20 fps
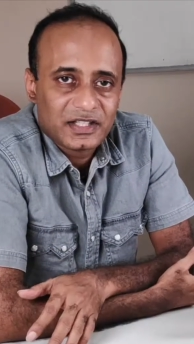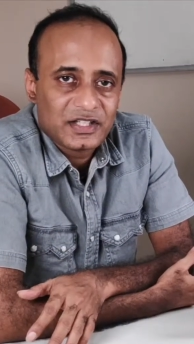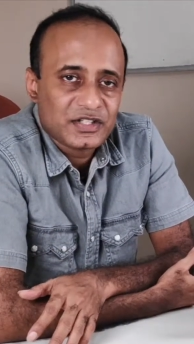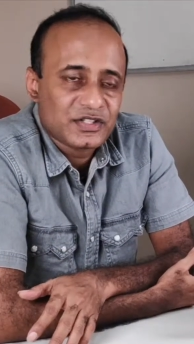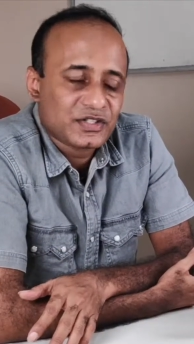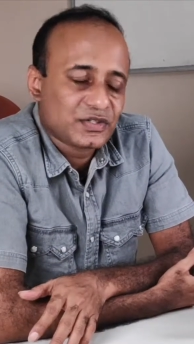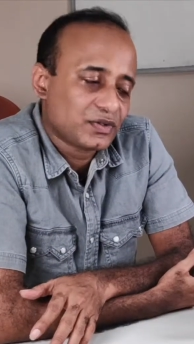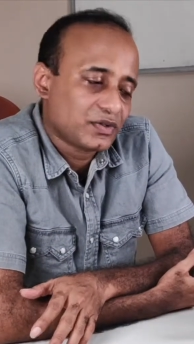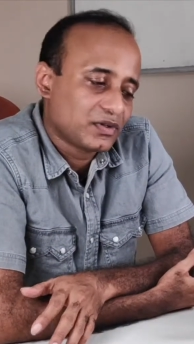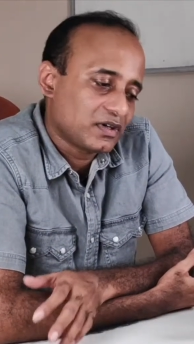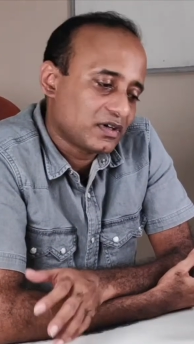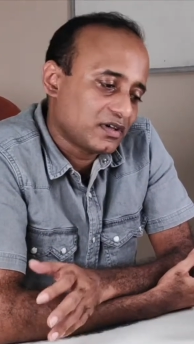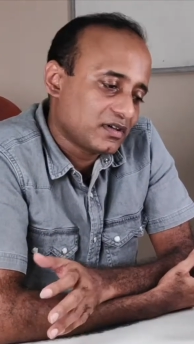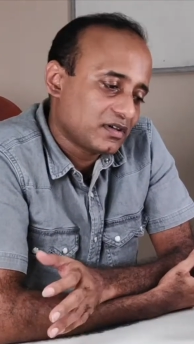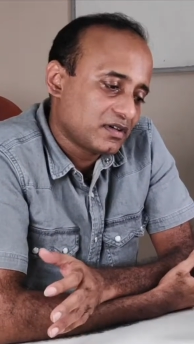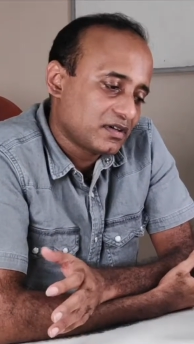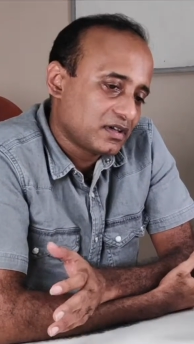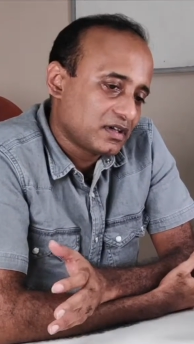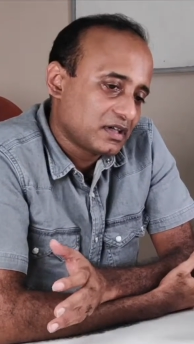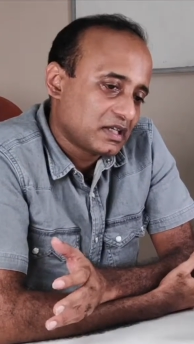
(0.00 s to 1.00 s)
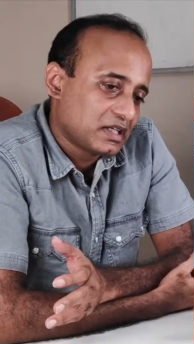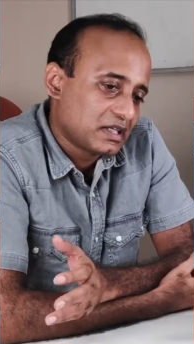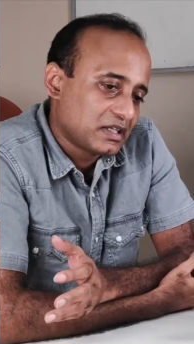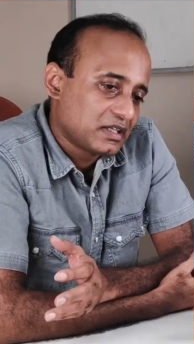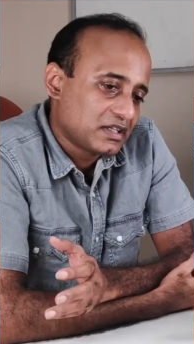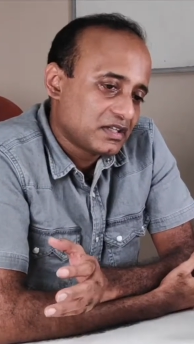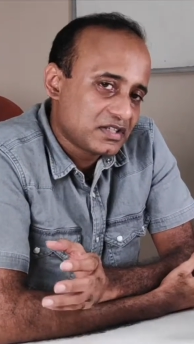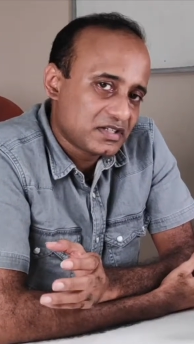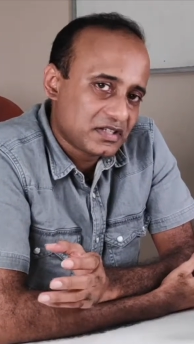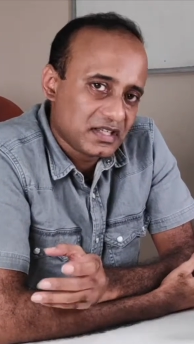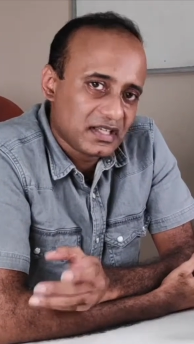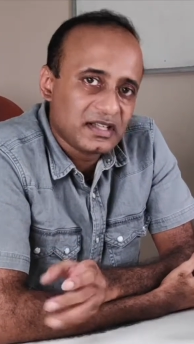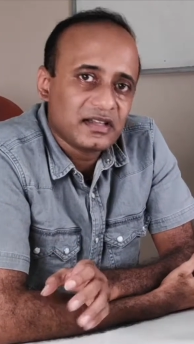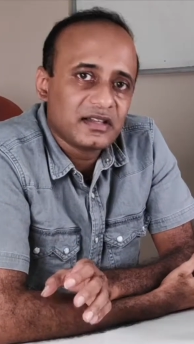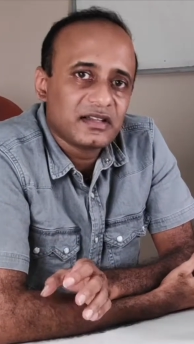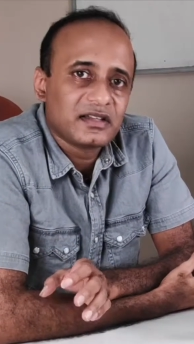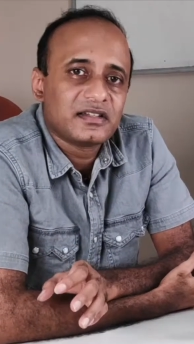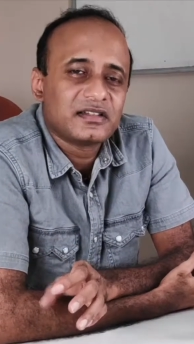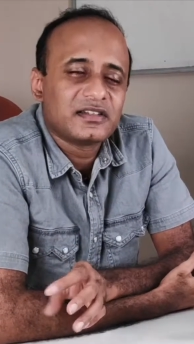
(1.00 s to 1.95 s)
So still